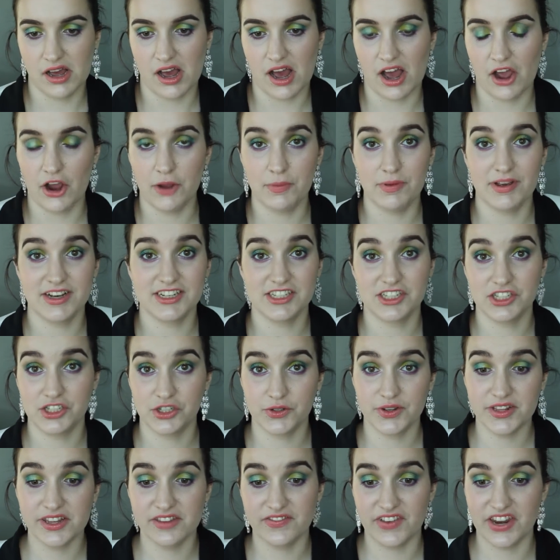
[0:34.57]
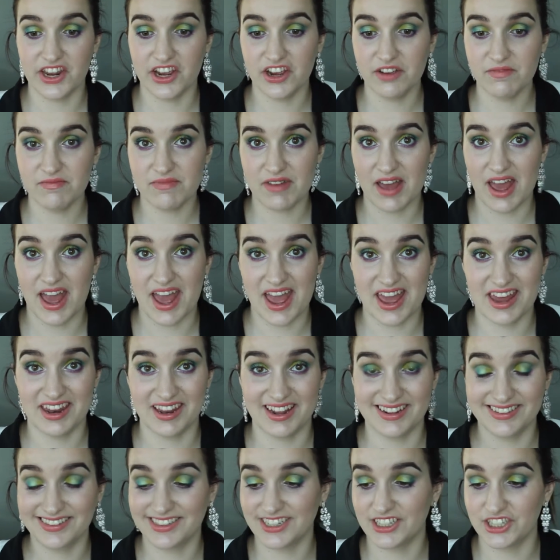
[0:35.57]
I hope you guys enjoy this video and
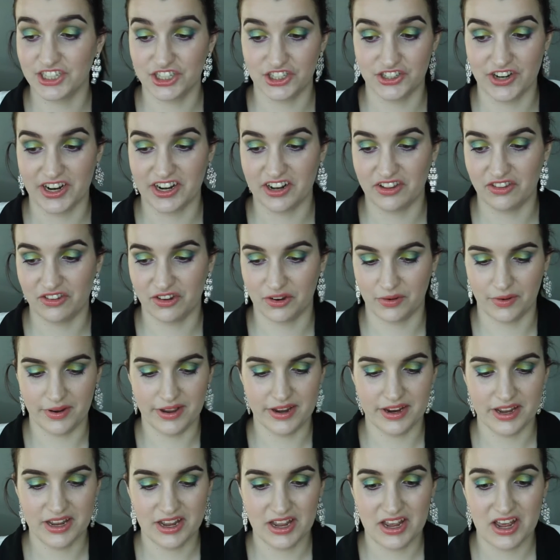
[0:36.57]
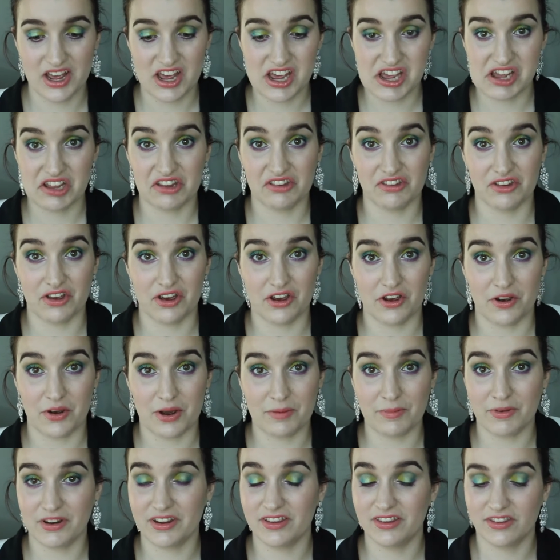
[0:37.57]
let's get straight into it. So
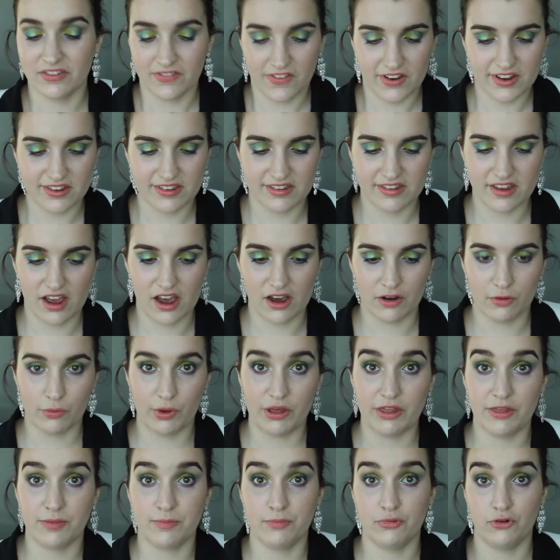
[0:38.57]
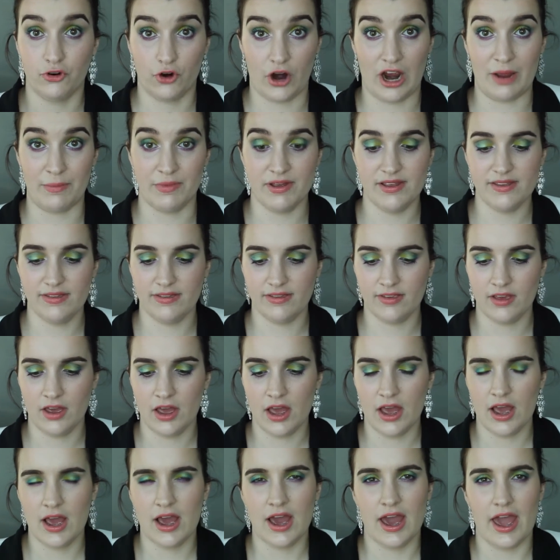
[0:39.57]
I'm going to first start with primers,
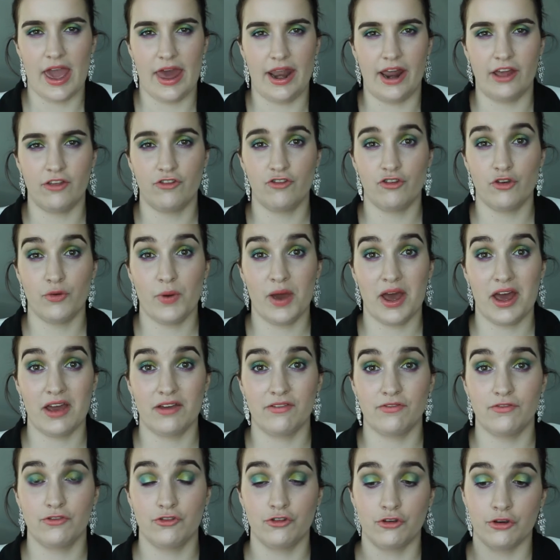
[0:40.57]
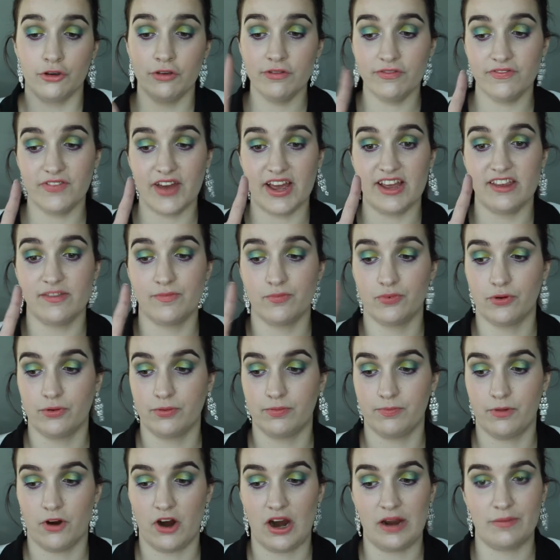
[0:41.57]
and I do have 2 face
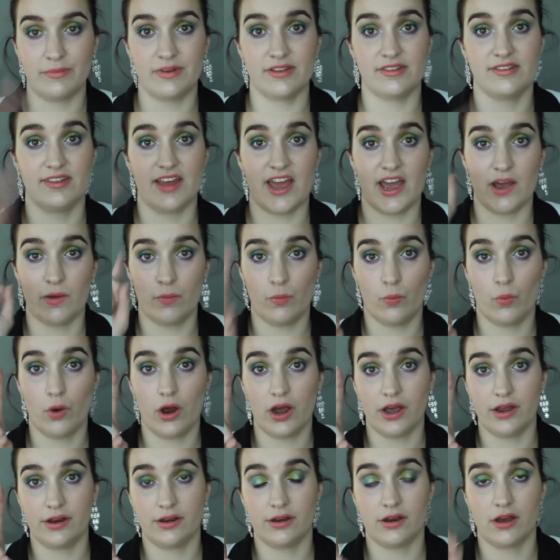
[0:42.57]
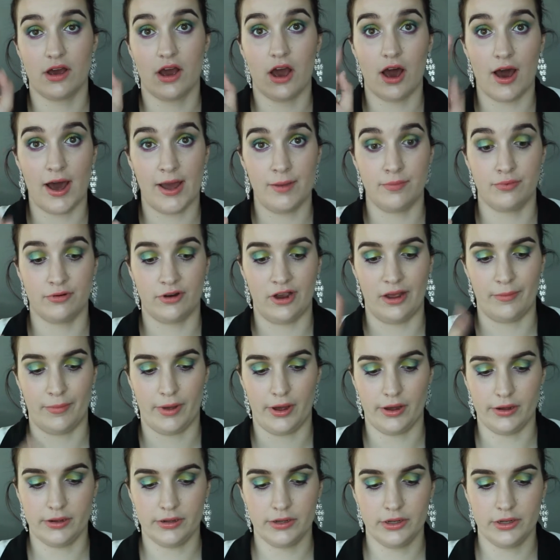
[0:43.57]
primers and 1 eye primer.